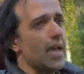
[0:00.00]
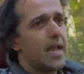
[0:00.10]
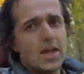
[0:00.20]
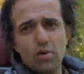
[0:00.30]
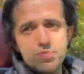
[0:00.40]

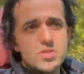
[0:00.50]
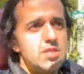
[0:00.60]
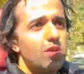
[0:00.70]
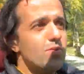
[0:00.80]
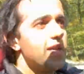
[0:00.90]
and I hope to
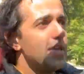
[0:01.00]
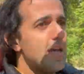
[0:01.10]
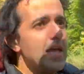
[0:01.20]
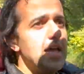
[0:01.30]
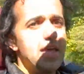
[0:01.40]
see you in
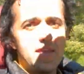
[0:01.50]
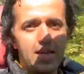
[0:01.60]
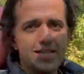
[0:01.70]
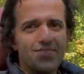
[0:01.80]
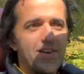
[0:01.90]
the
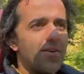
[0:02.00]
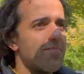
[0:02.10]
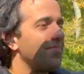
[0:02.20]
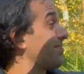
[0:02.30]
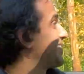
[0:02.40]
next video.
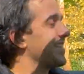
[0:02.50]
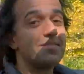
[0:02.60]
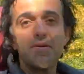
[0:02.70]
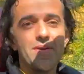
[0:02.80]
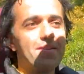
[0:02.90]

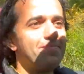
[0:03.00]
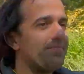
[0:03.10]
Bye-bye.